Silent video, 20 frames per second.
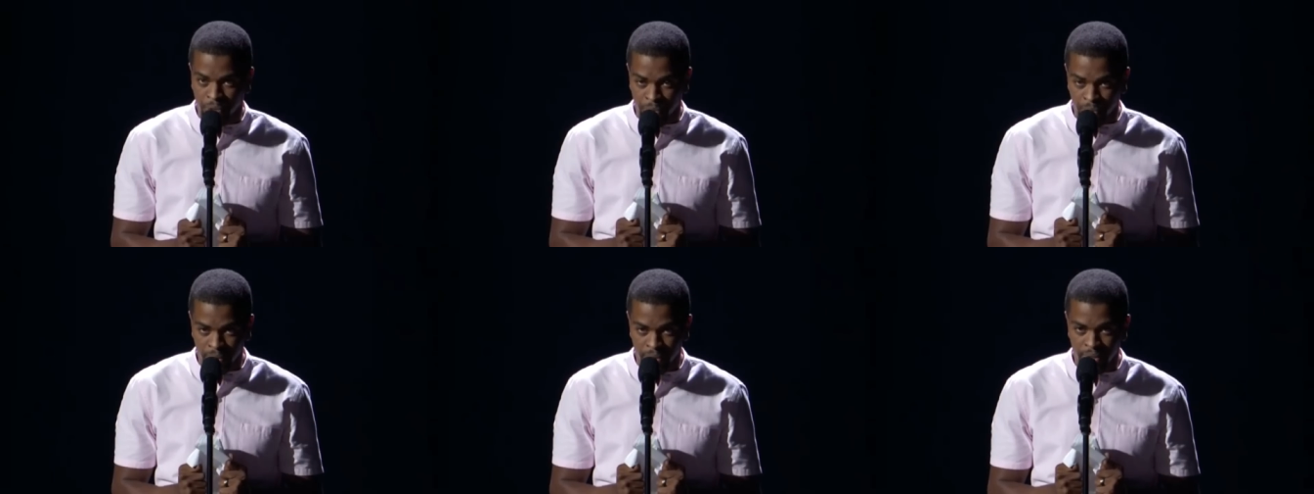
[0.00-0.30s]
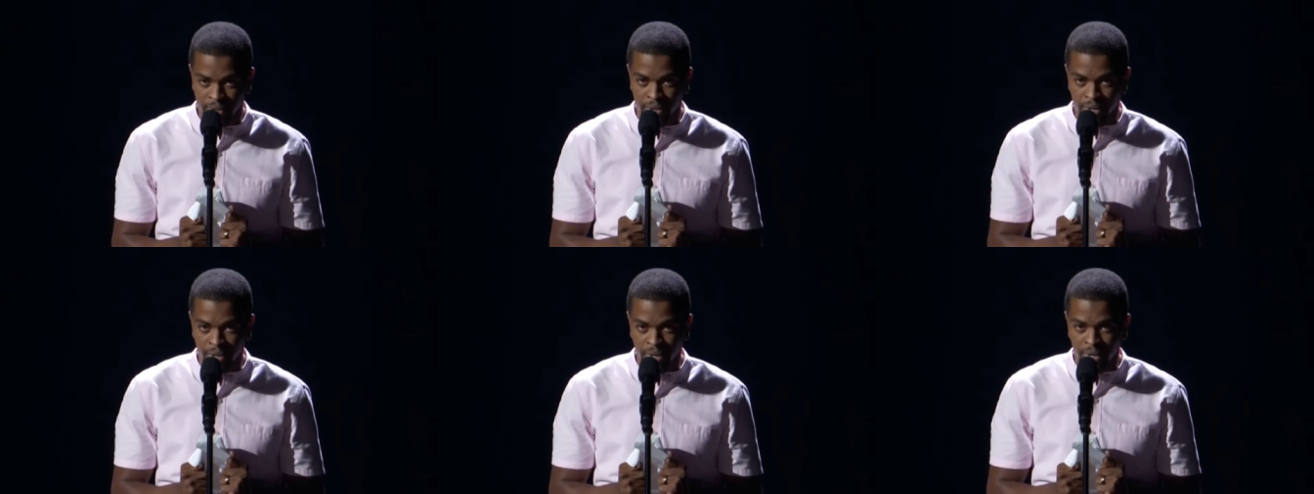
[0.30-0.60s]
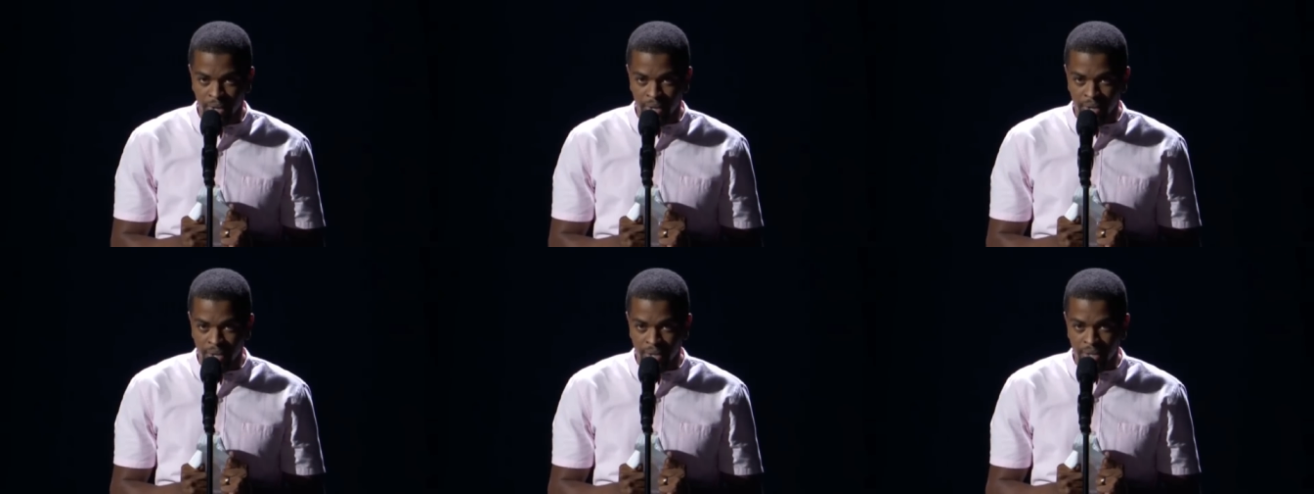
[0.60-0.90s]
you
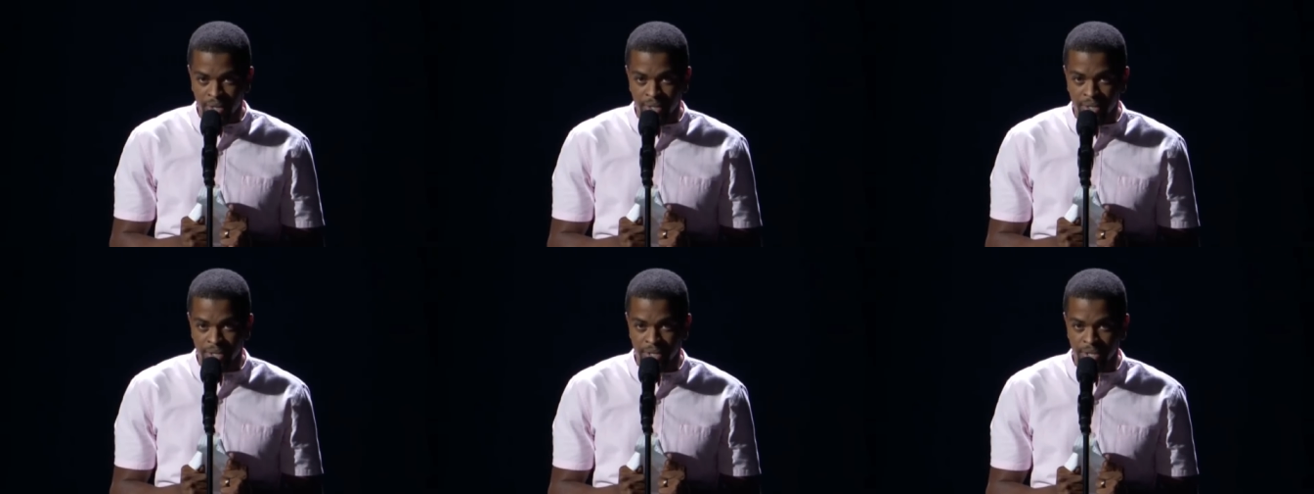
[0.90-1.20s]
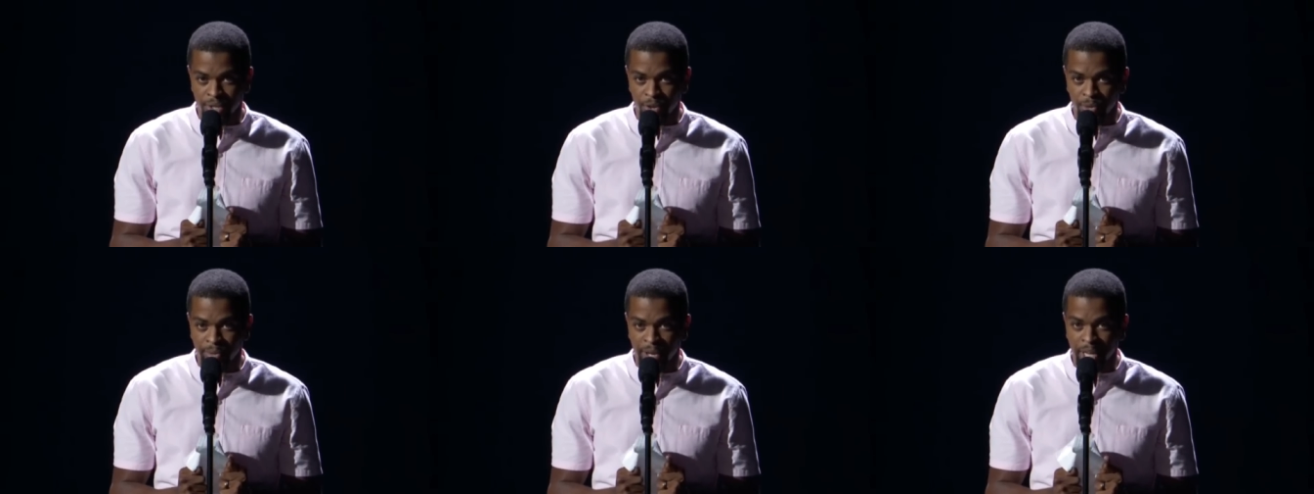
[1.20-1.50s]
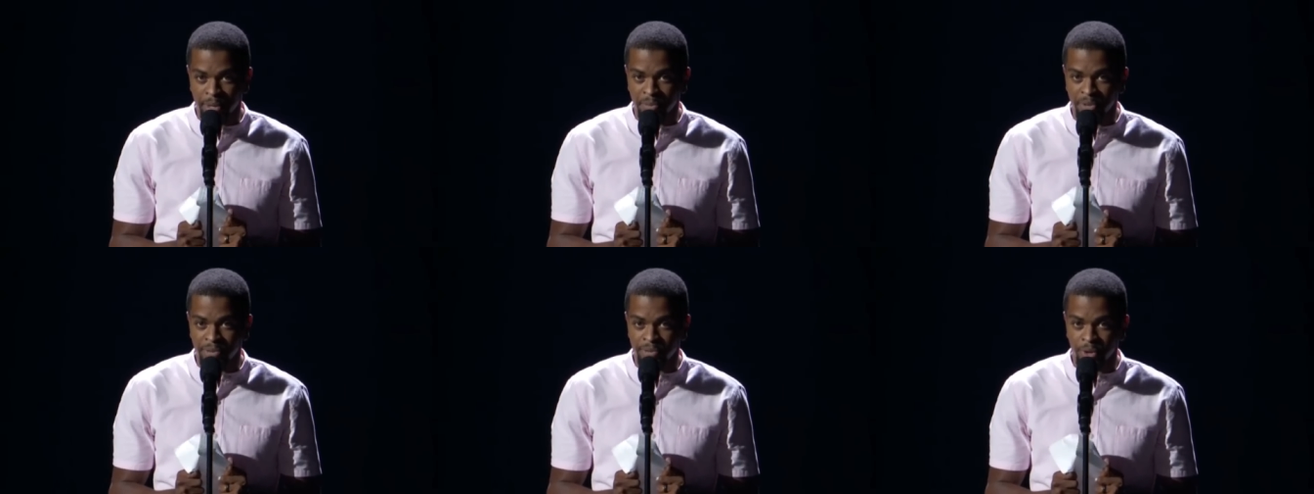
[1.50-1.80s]
still
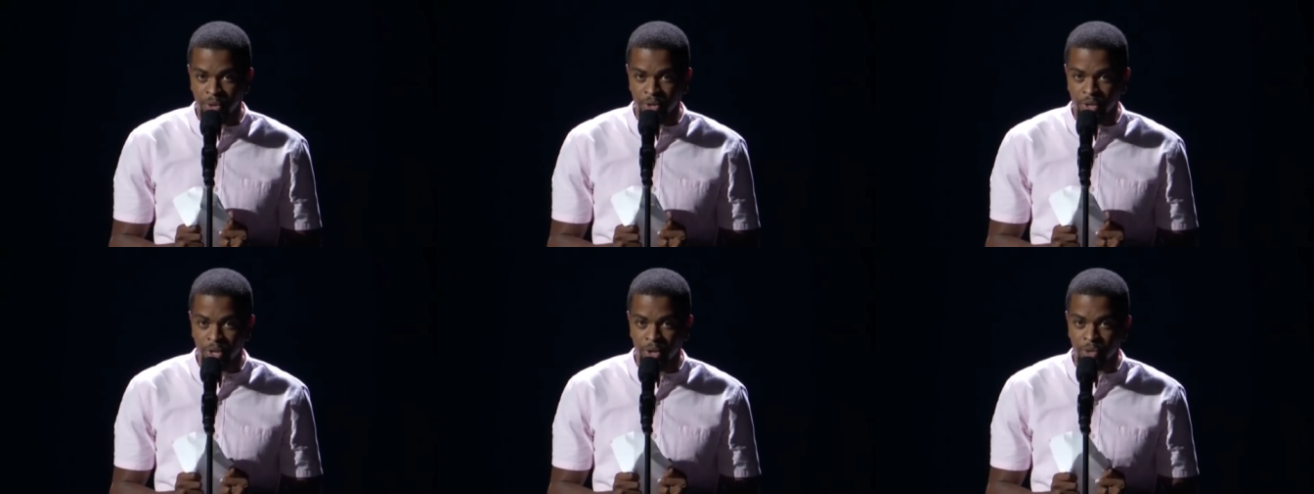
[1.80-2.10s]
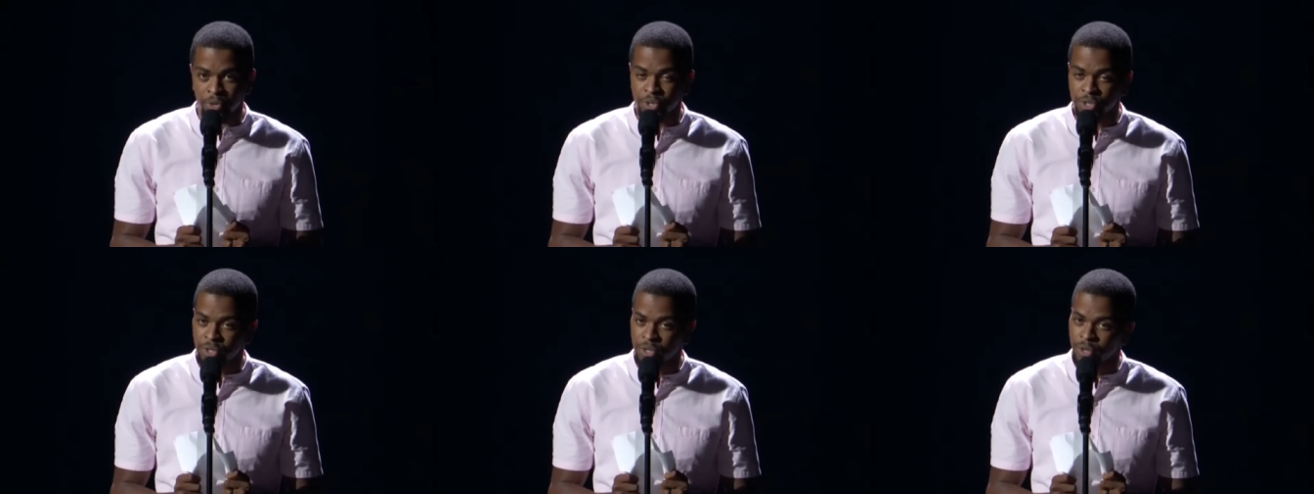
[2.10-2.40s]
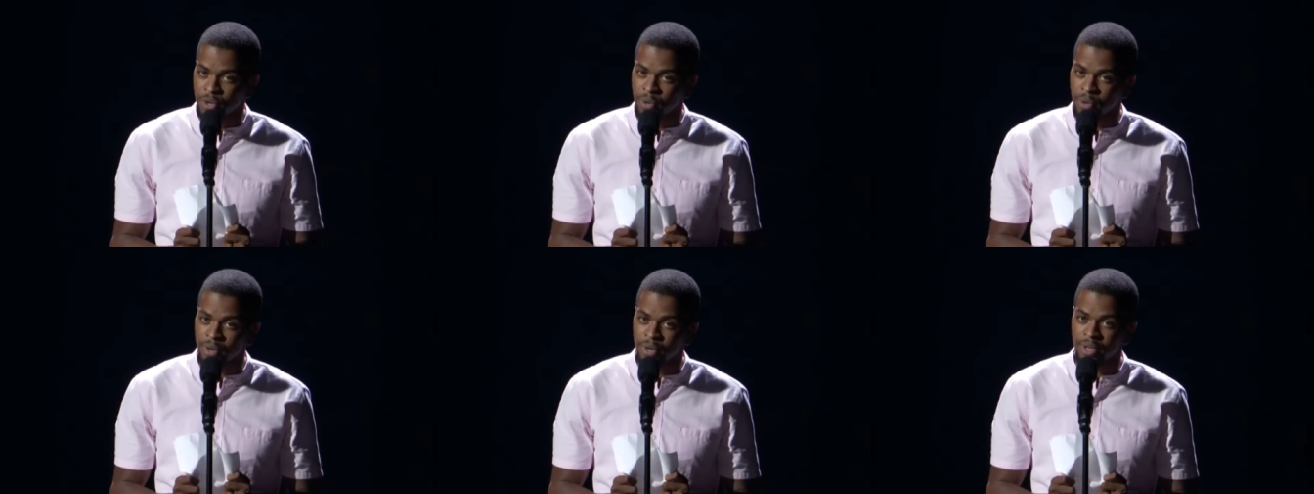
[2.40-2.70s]
made me feel close
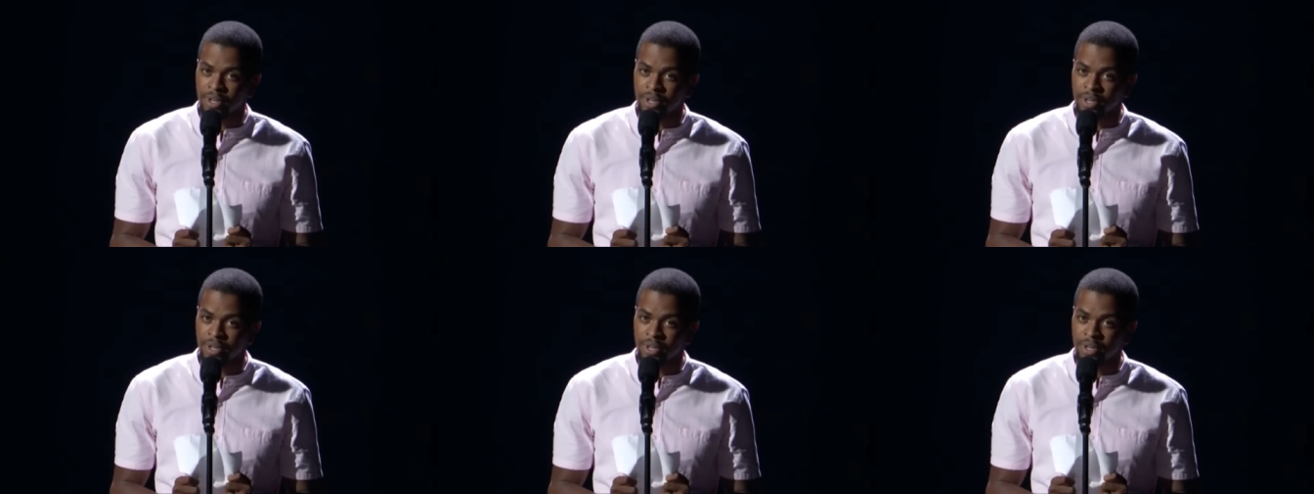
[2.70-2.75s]
to you.